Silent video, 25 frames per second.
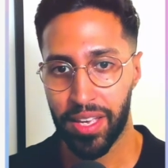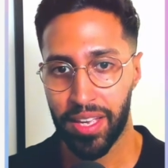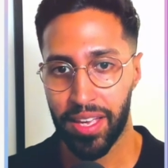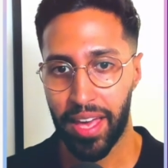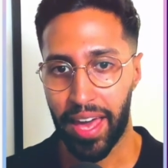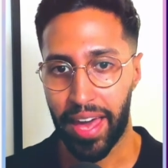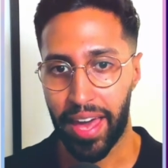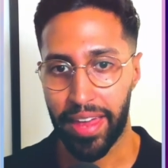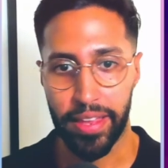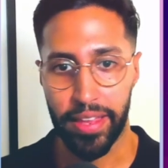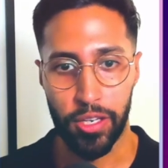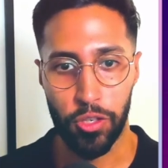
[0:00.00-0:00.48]

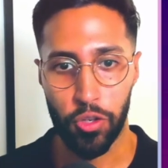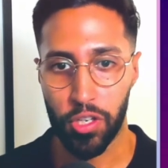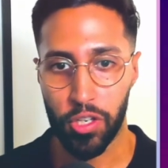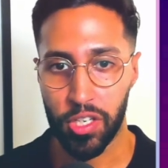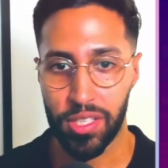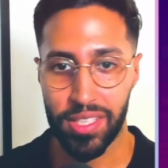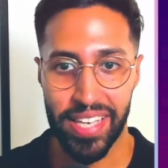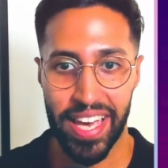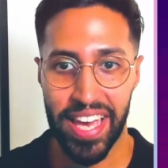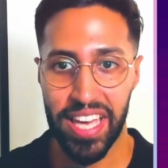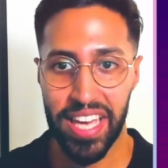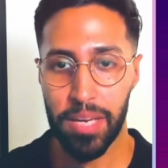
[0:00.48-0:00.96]
And then you can
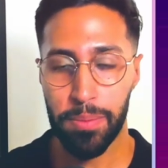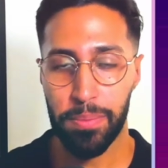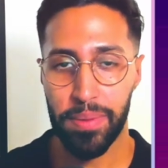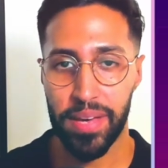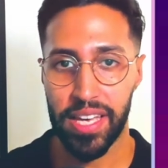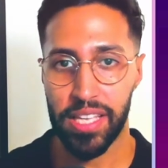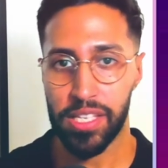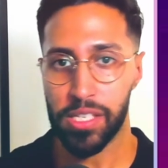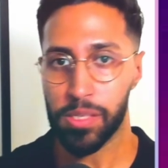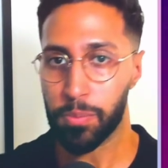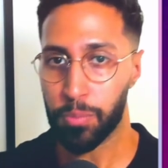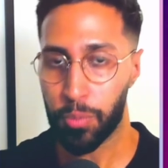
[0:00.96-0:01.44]
take
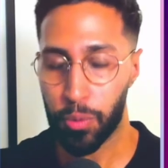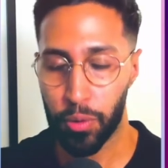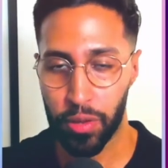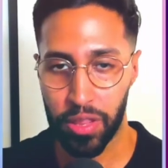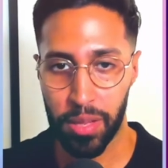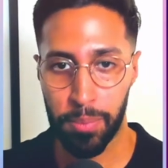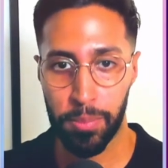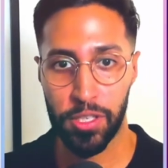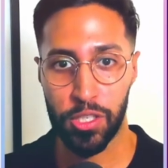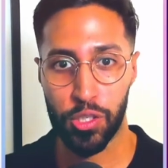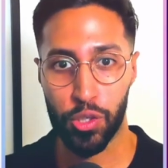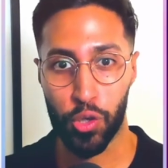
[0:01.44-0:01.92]
bits, put them
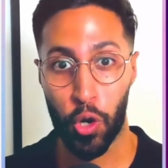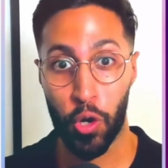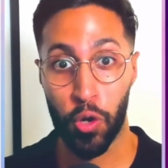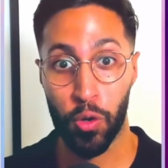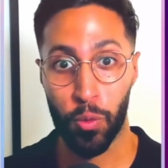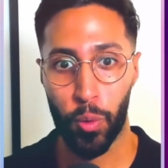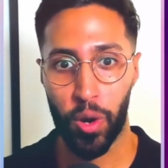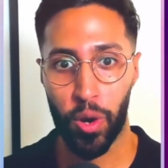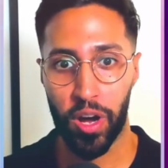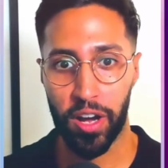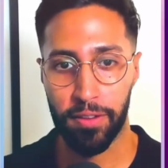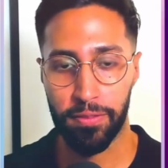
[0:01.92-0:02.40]
into your own
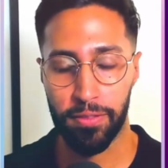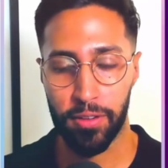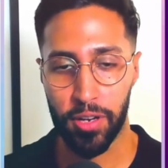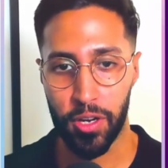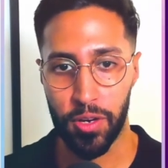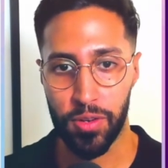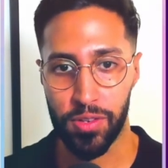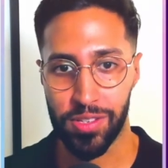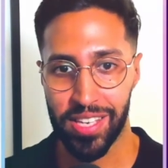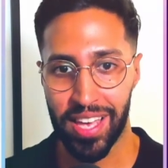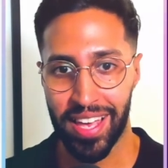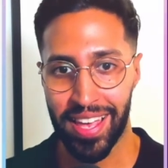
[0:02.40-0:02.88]

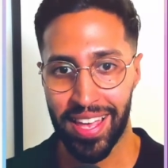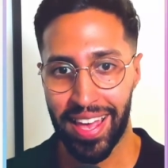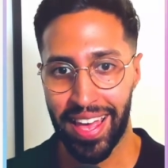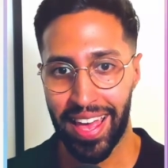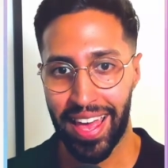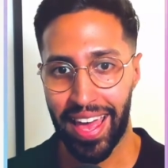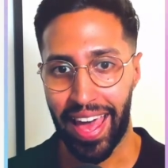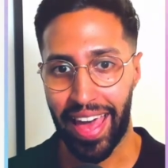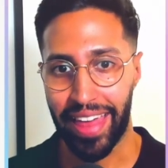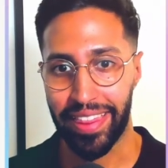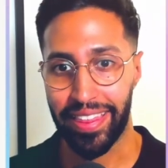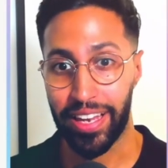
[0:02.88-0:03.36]
workflows,
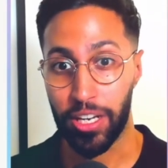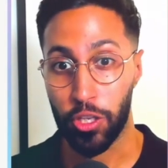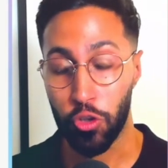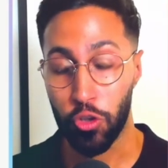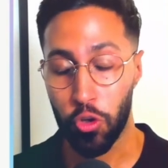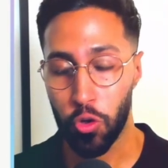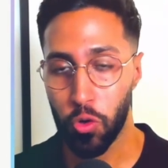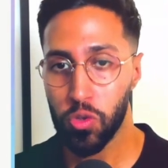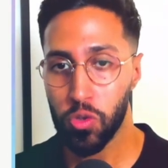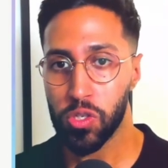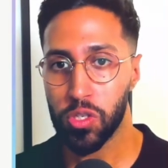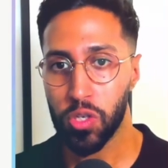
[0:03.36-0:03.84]
and then
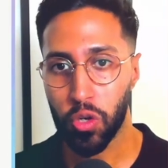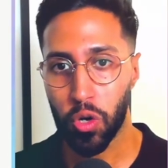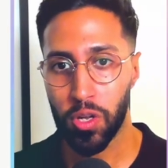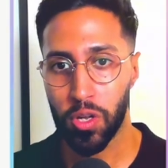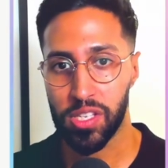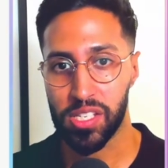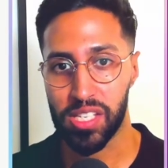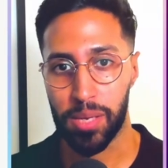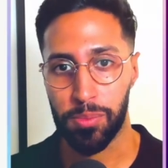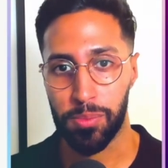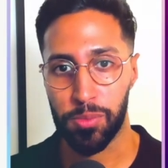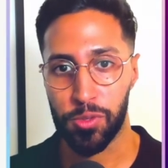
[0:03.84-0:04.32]
use the
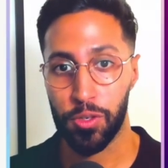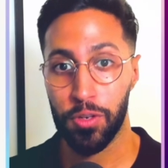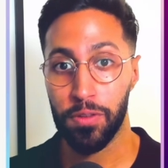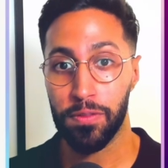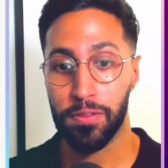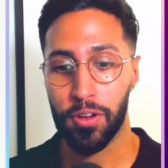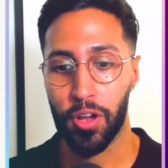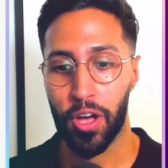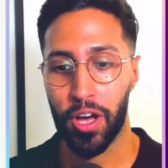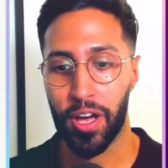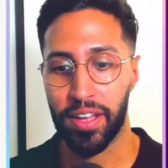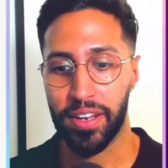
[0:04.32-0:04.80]
concepts you've
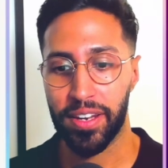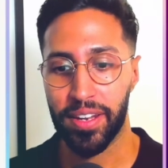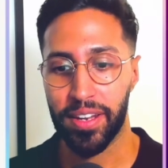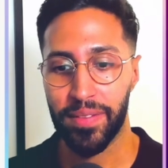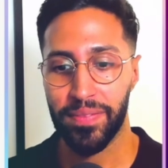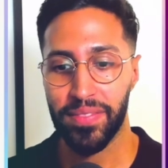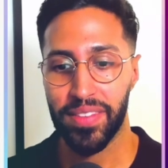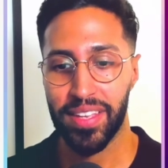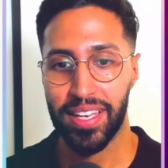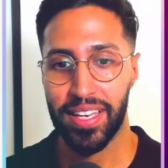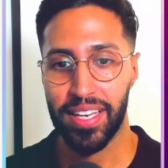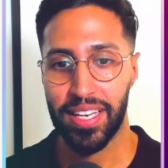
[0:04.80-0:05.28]
learned
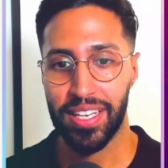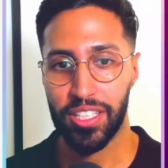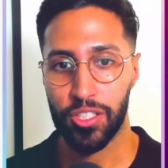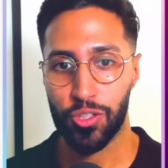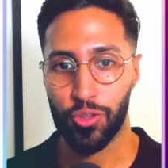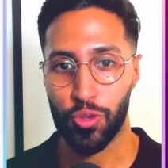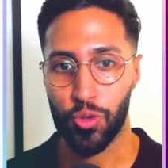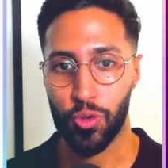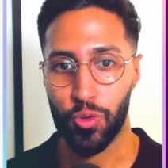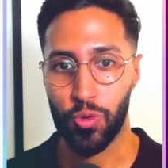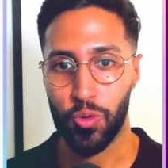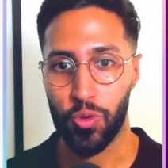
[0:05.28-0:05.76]

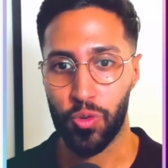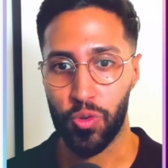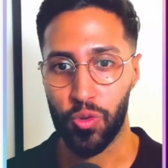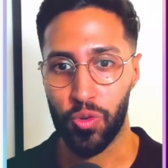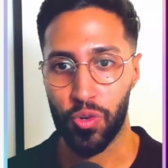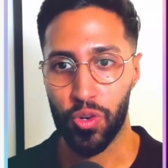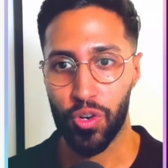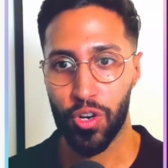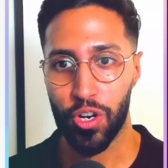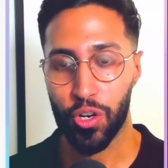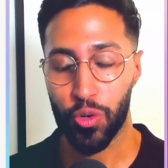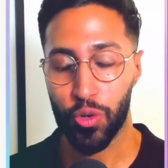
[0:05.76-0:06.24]
to
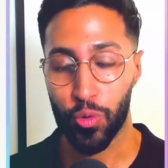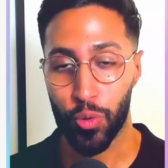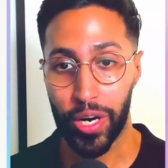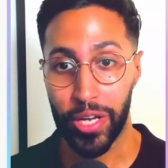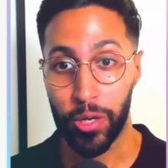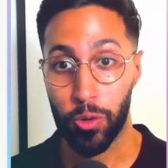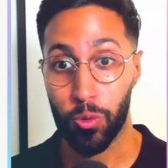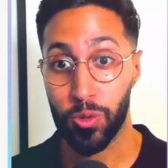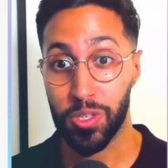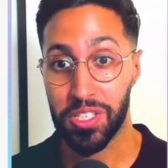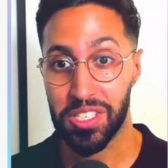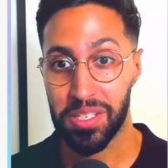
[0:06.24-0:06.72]
create
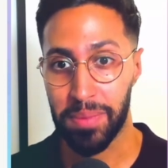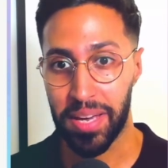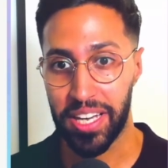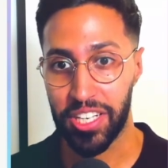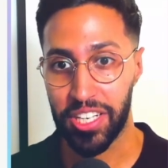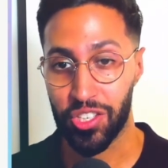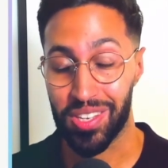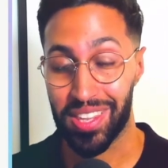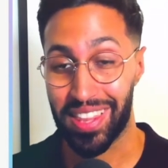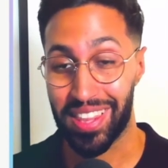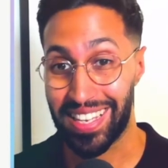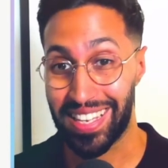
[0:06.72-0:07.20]

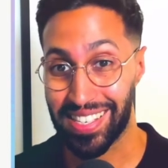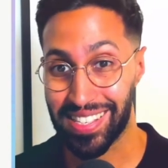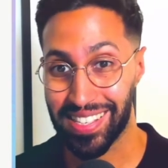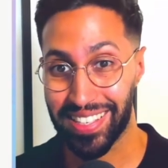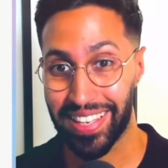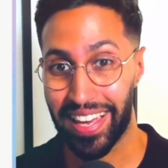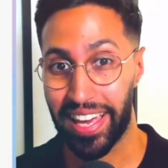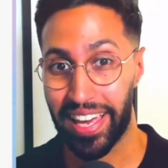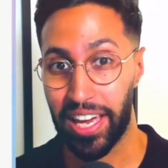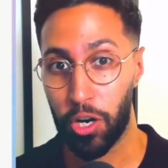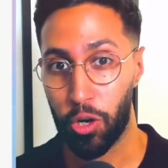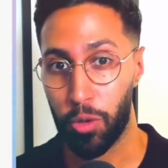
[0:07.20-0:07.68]
automation of that
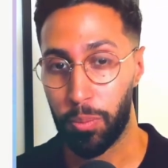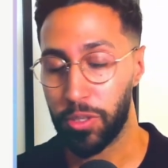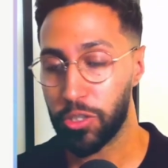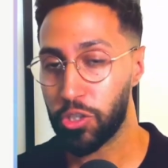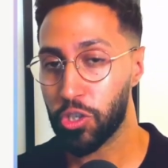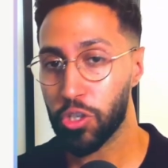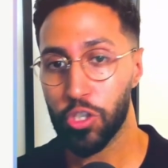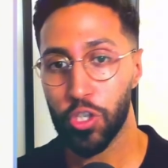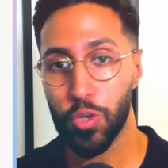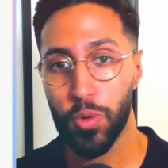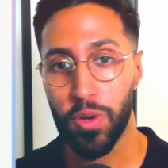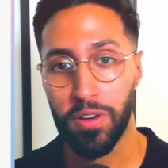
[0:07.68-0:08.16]
scale, but
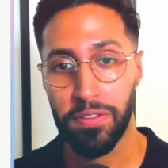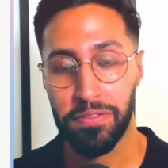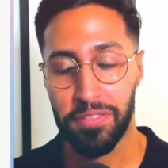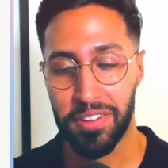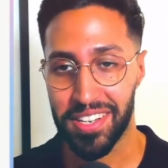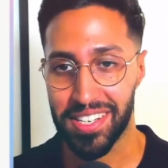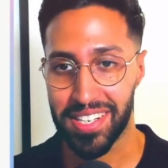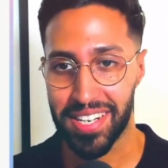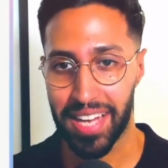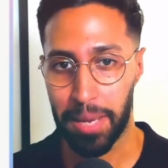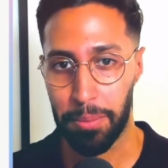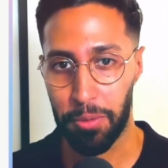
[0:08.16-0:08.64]
just do it
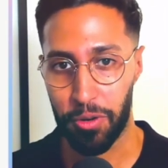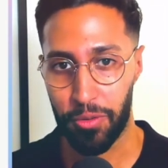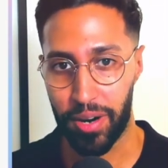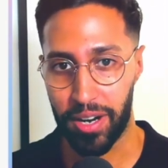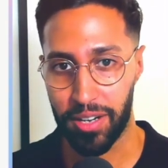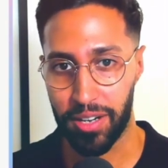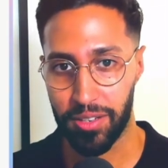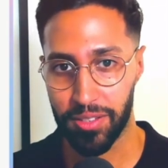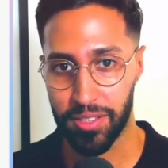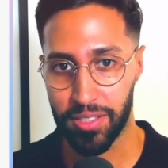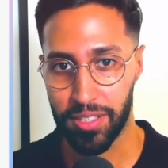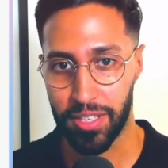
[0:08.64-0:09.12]
first time
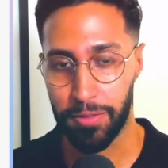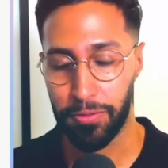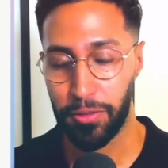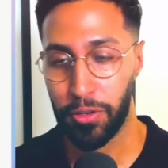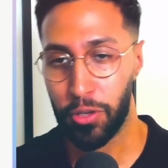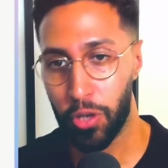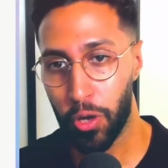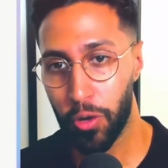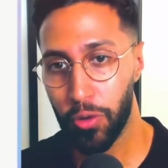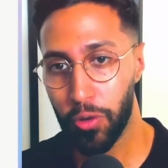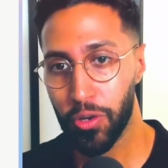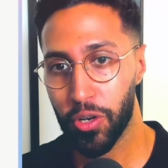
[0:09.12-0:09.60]
around. If you
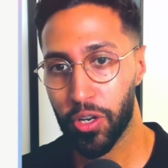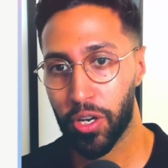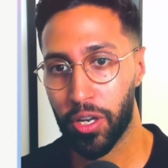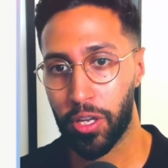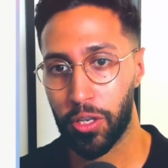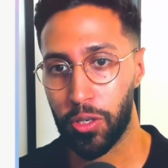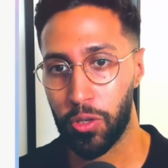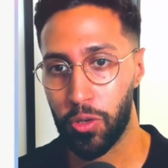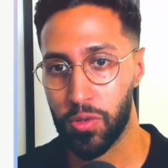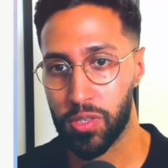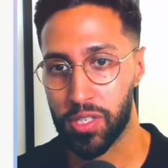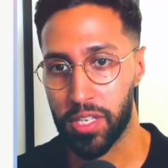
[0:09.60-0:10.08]
know you're going to
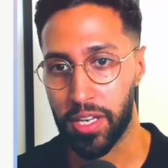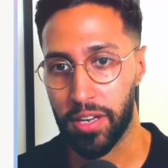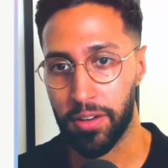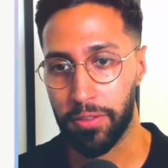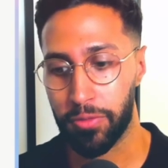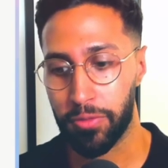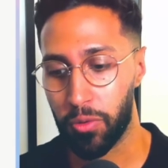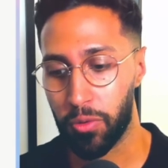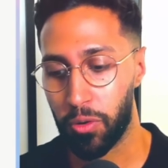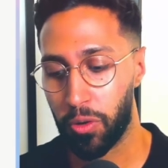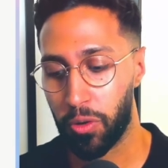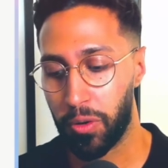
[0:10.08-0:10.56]
use it
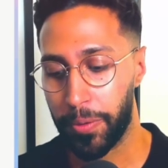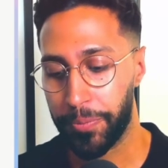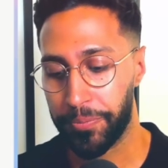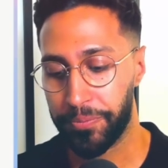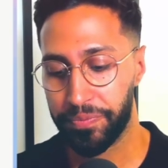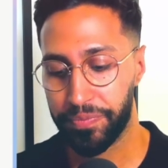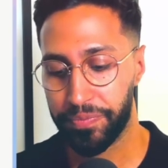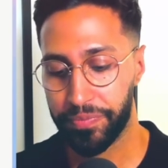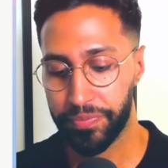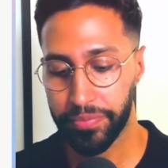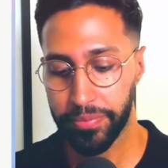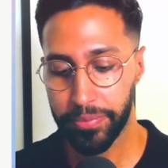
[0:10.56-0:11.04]
for
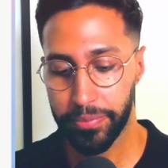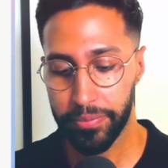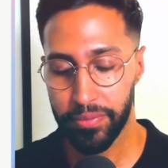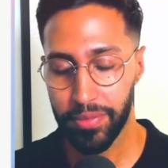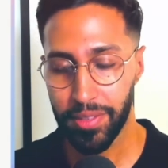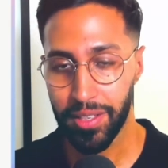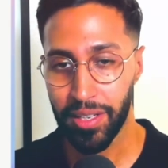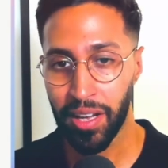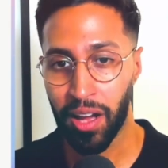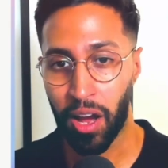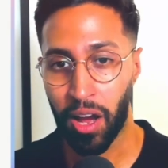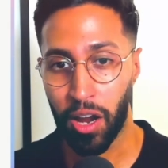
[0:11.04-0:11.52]

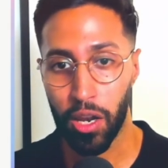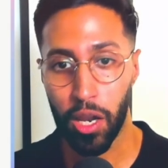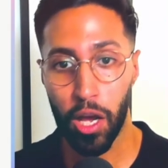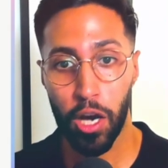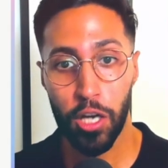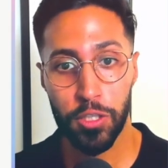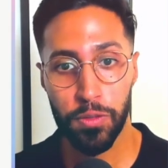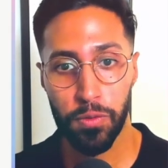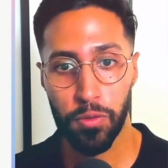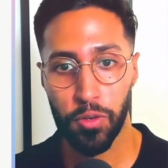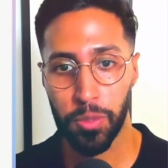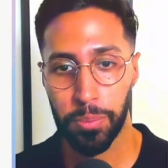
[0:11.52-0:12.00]
a
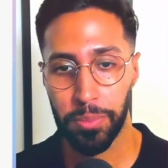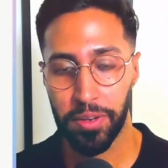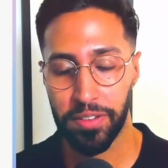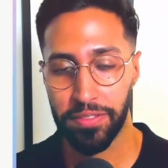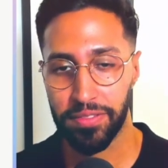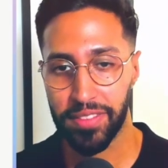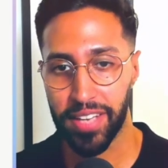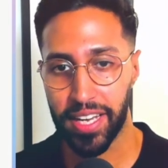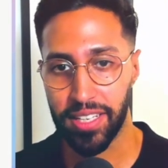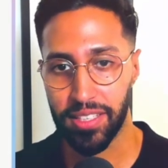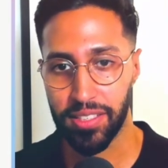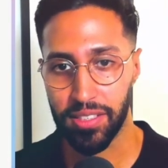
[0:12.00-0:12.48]
large volume of
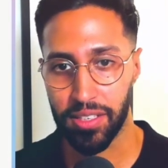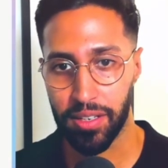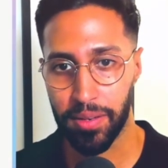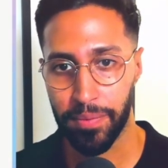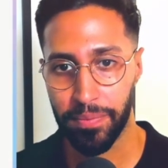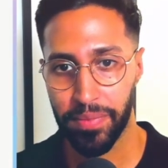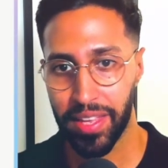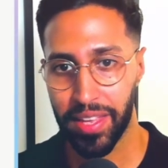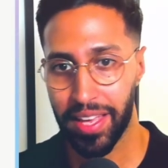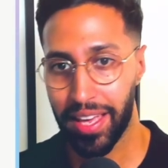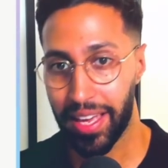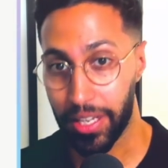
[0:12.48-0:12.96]
data,
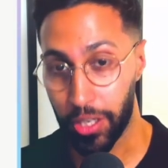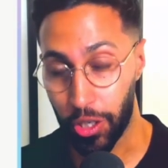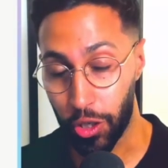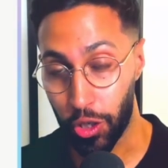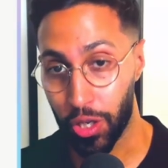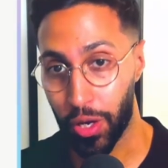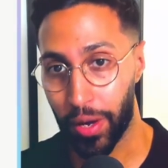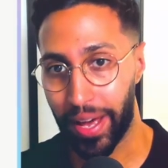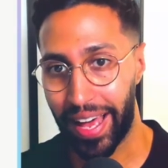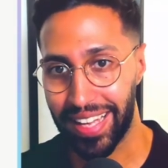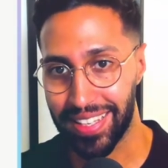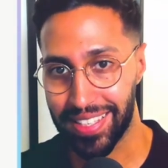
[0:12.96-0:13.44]
you know
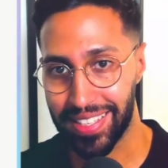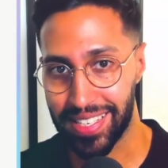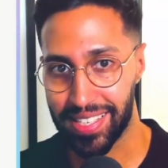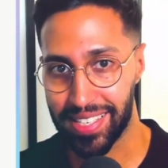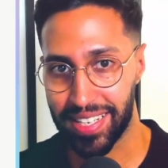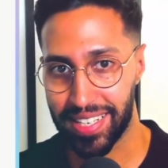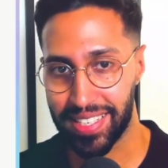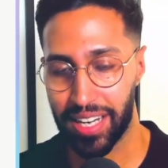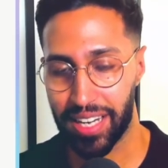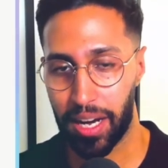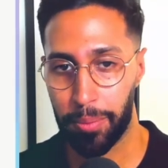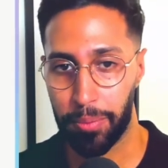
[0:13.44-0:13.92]
how to
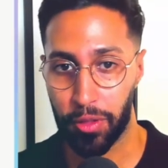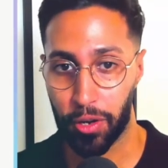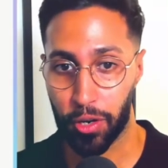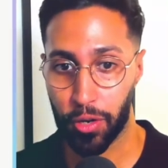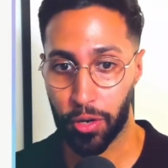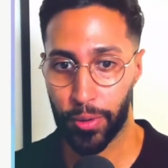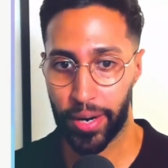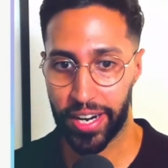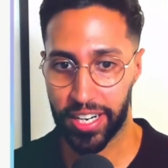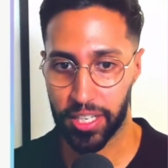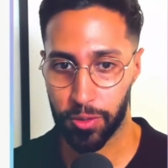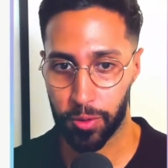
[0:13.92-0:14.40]
set it up the
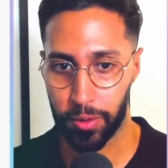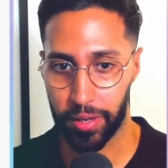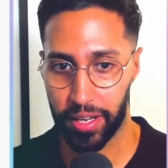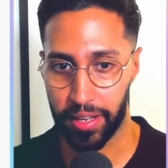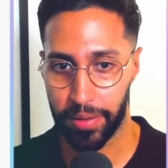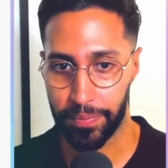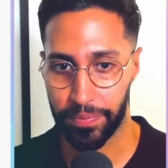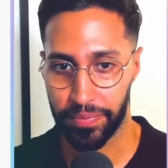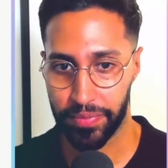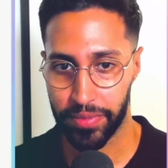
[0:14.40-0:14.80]
correct way.